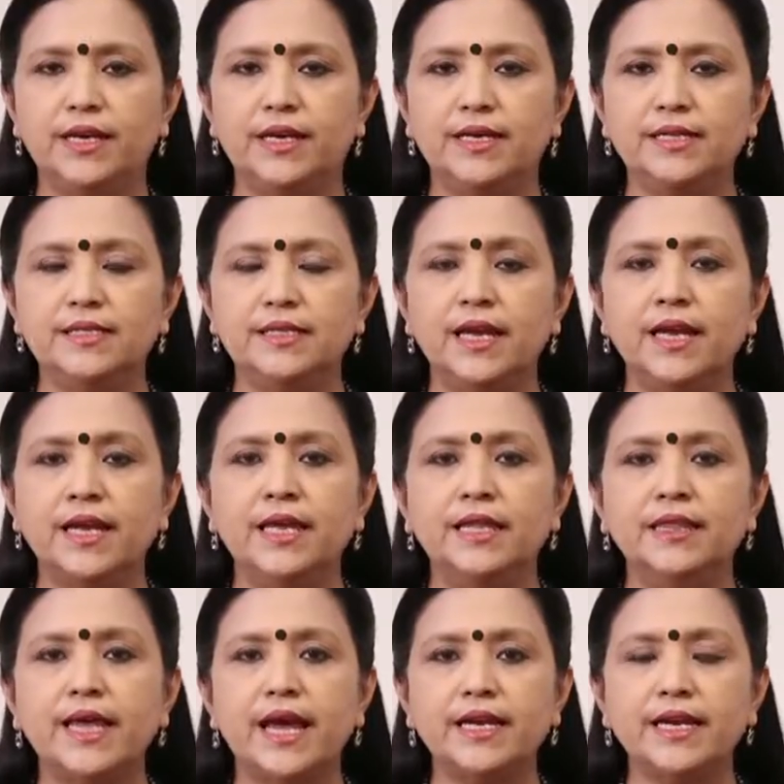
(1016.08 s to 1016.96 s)
is
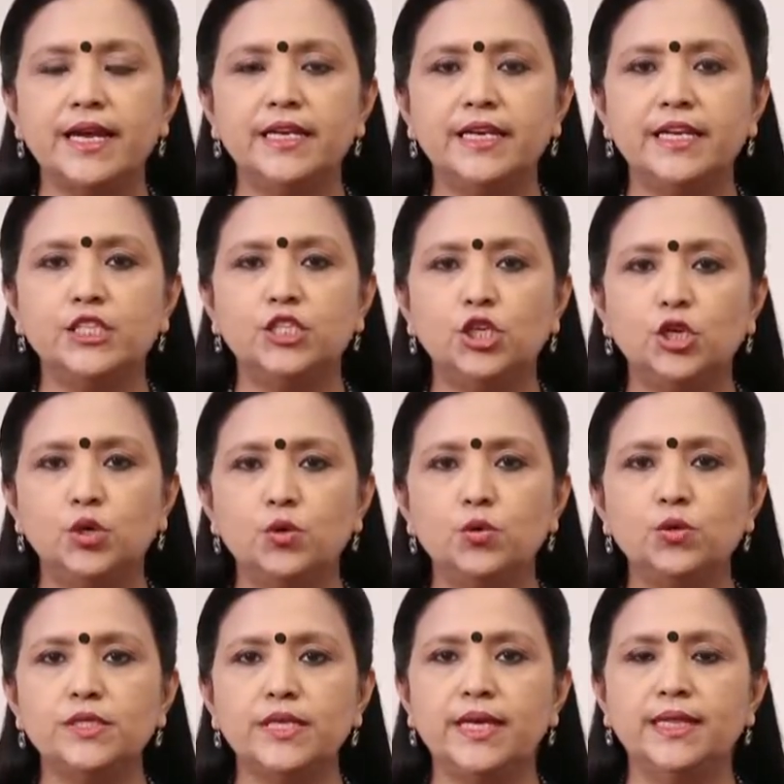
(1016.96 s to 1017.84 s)
that it is
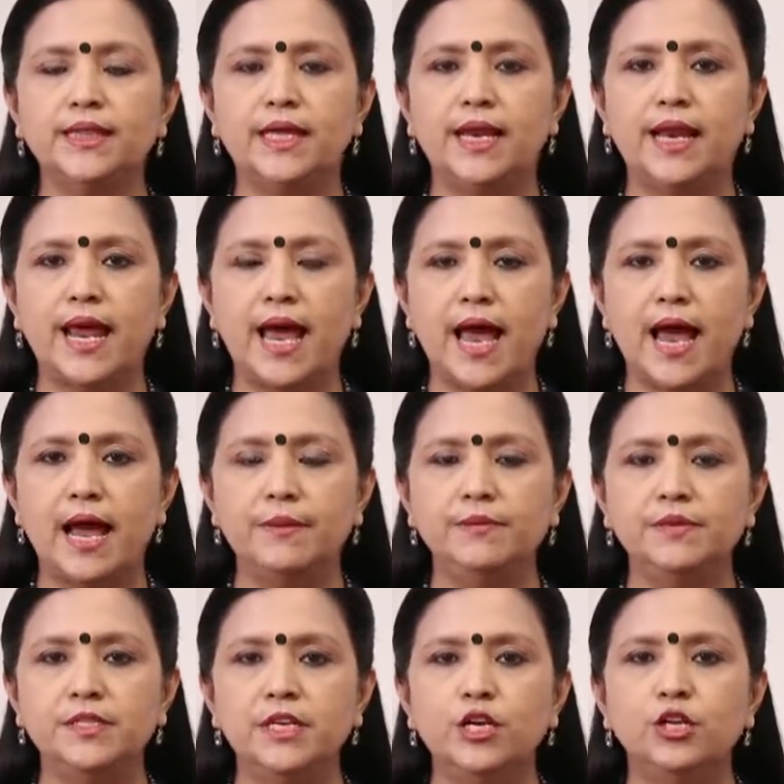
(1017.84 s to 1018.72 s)
used in the
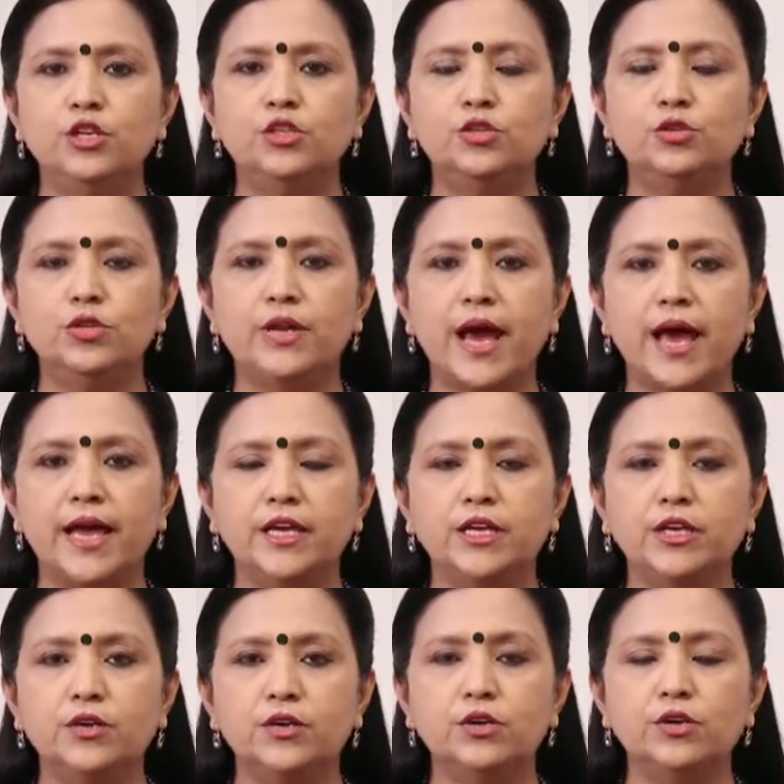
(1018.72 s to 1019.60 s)
labs to
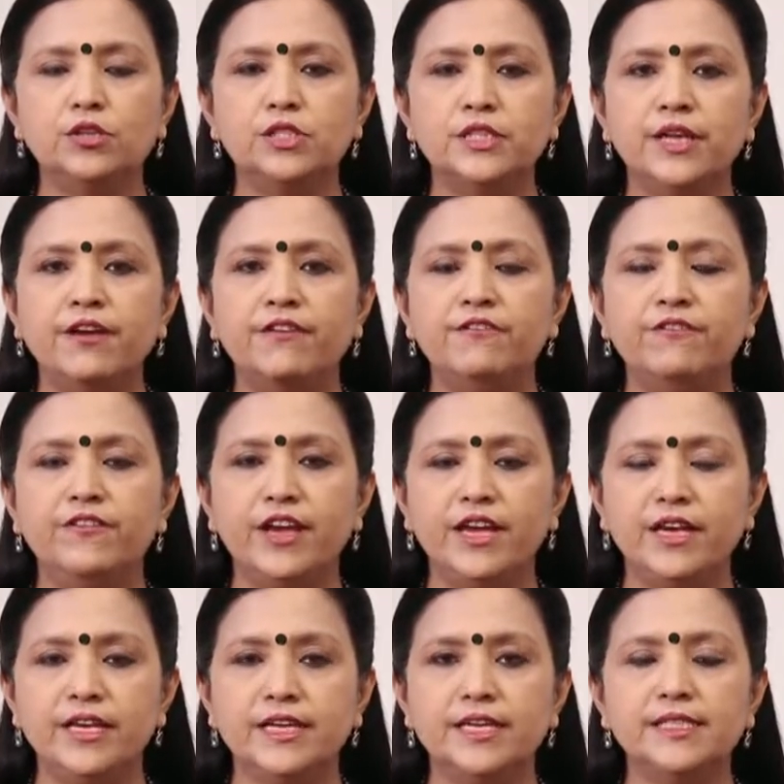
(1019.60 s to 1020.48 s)
diagnose
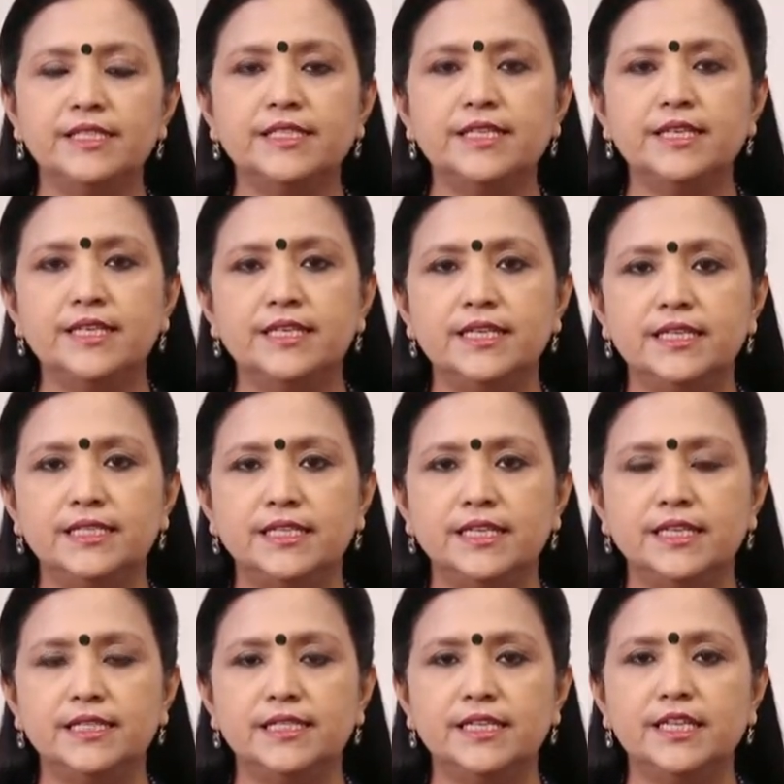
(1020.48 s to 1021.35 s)
various
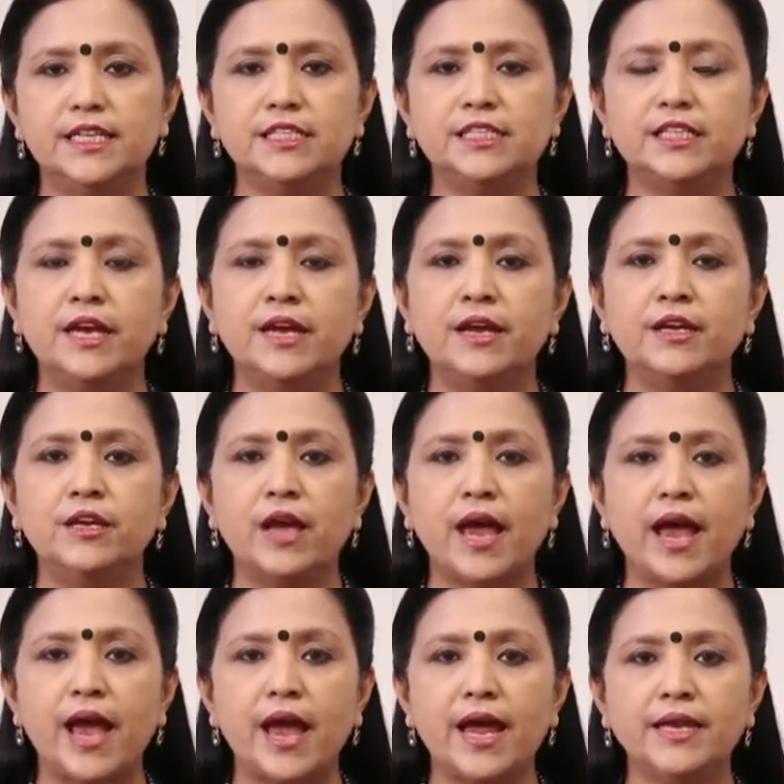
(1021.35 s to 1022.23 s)
diseases,
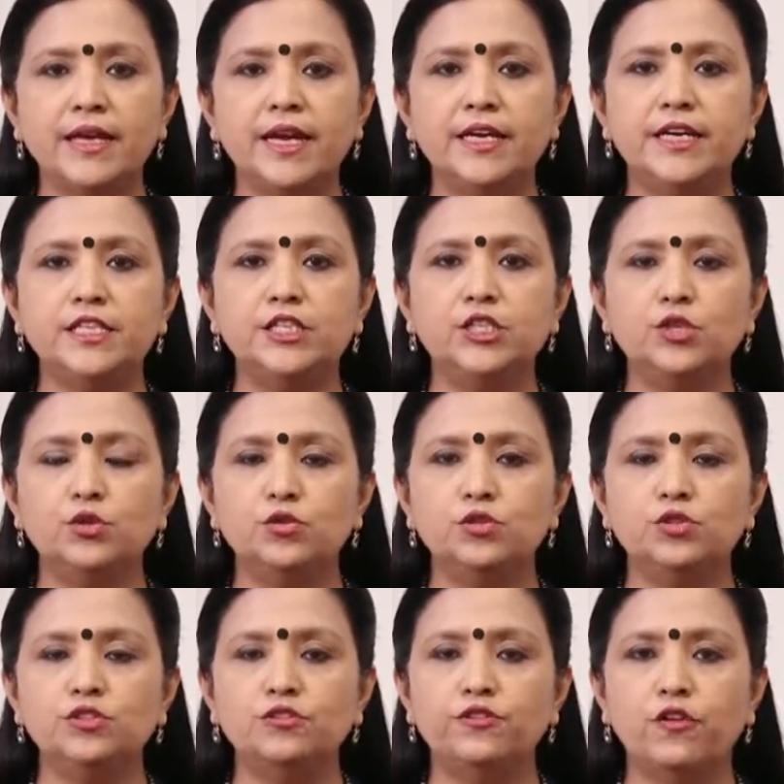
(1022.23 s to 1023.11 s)
and it is
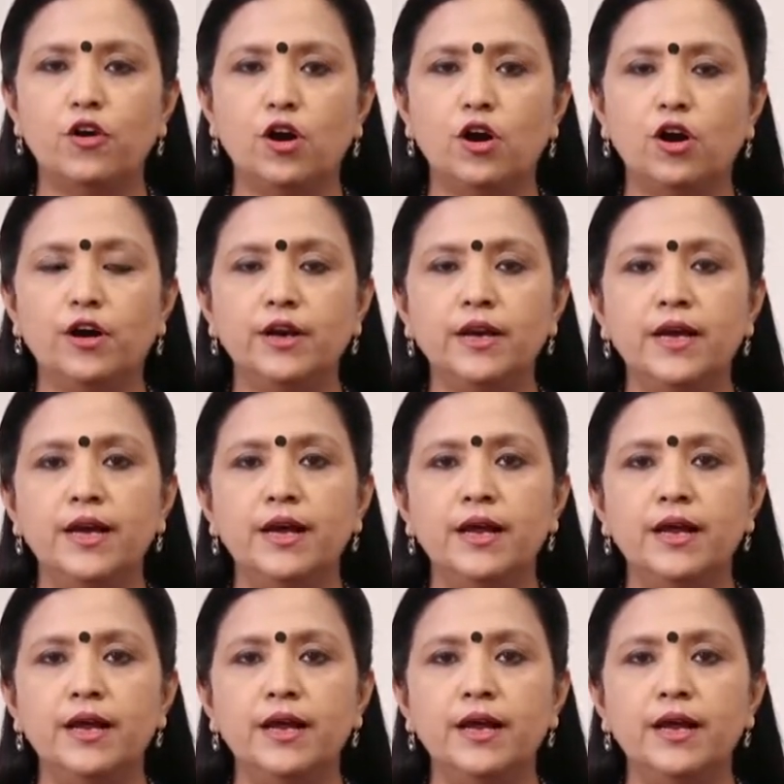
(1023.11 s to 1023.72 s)
used for